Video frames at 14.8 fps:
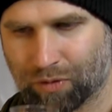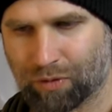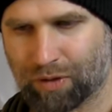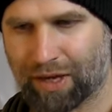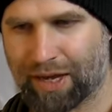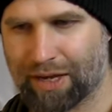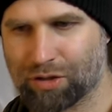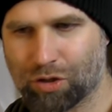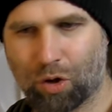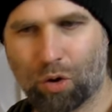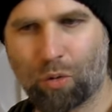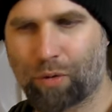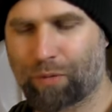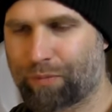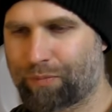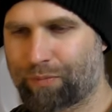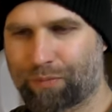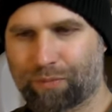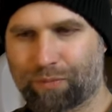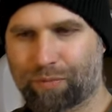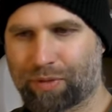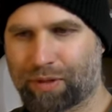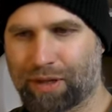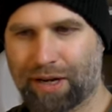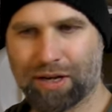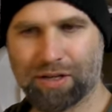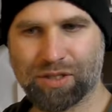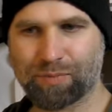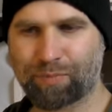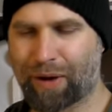Okay, so
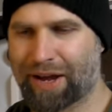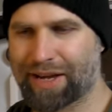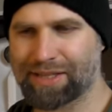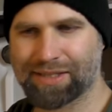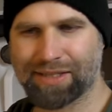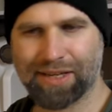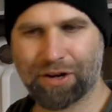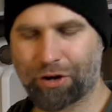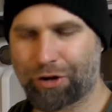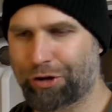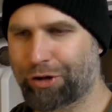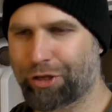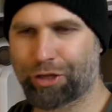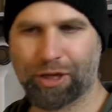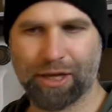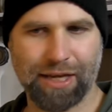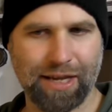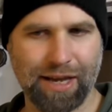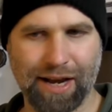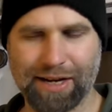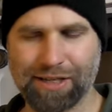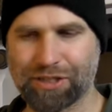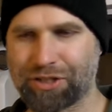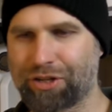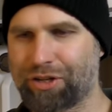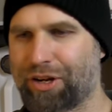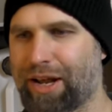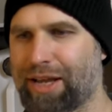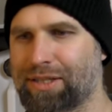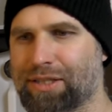like a spicy, earthy
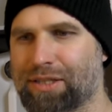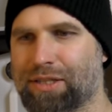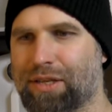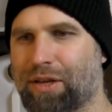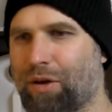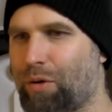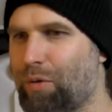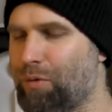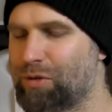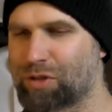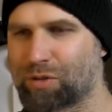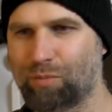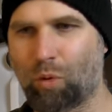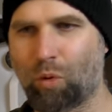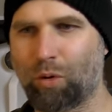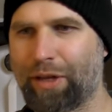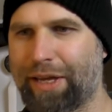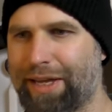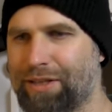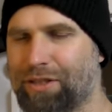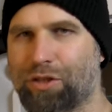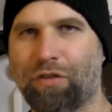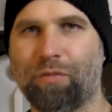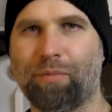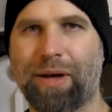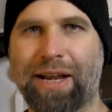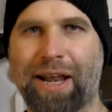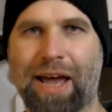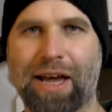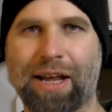esterness, small hints of
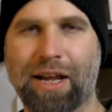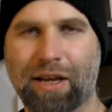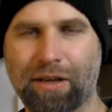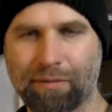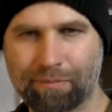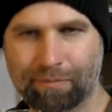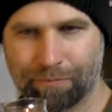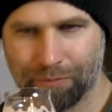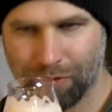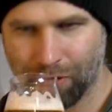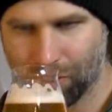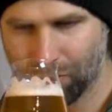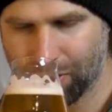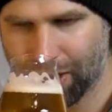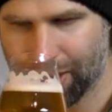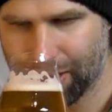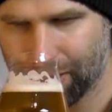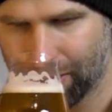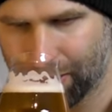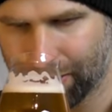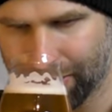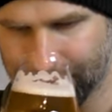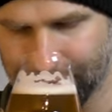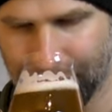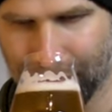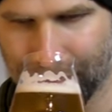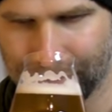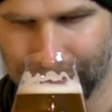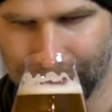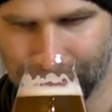banana. Okay, let's
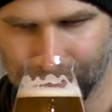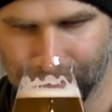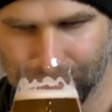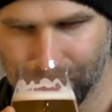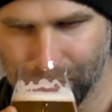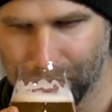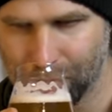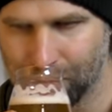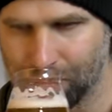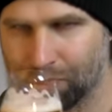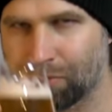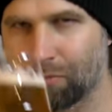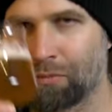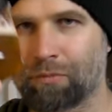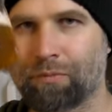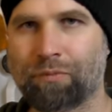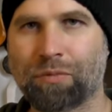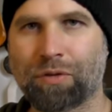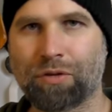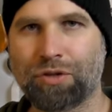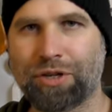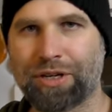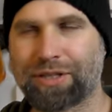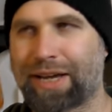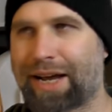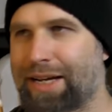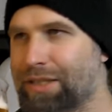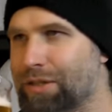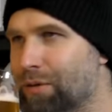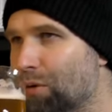dive in. Cheers,
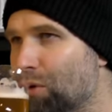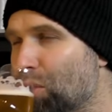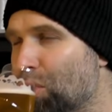guys.